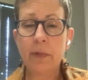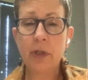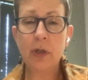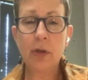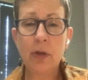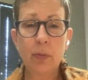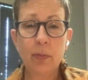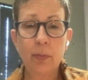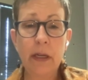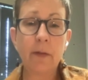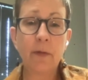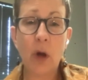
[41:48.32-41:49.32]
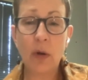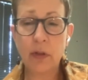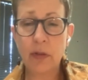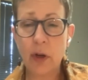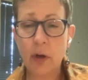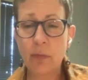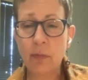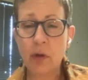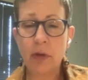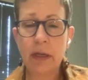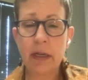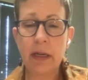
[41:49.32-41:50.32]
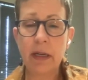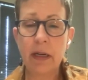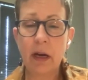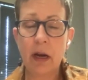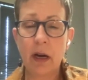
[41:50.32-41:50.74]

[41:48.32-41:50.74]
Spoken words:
to being involved in their community,